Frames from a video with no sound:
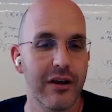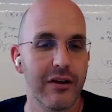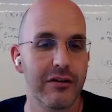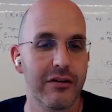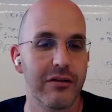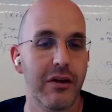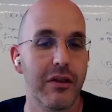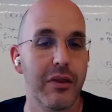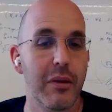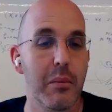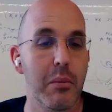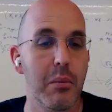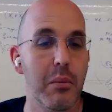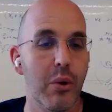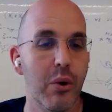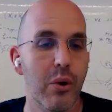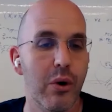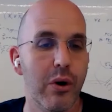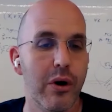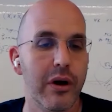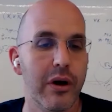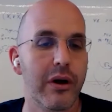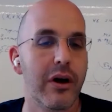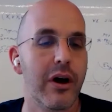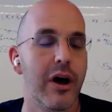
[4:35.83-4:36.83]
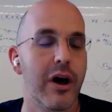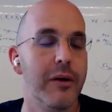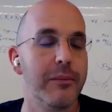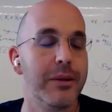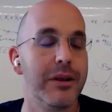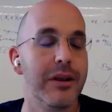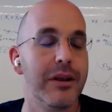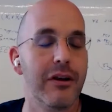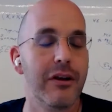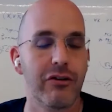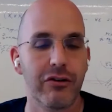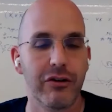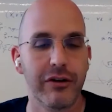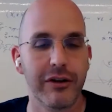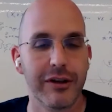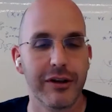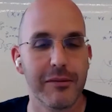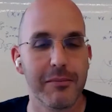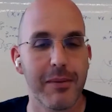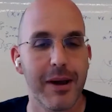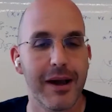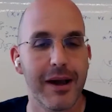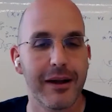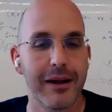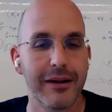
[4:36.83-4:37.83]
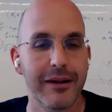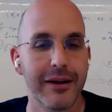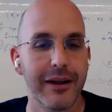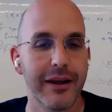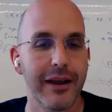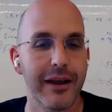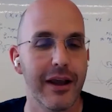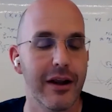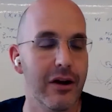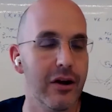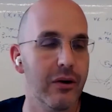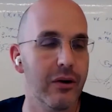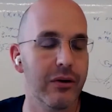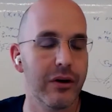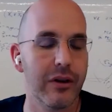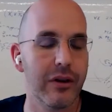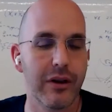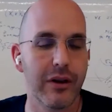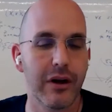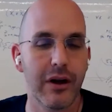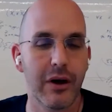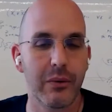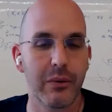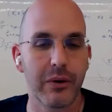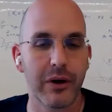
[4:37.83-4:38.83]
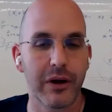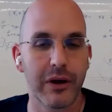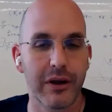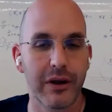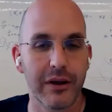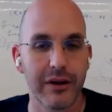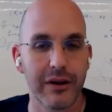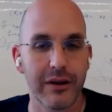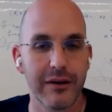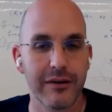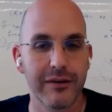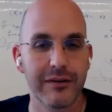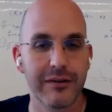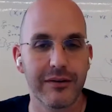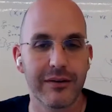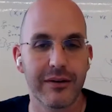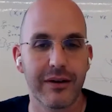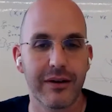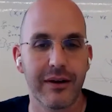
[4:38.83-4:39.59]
So the more computationally demanding a node in the network is,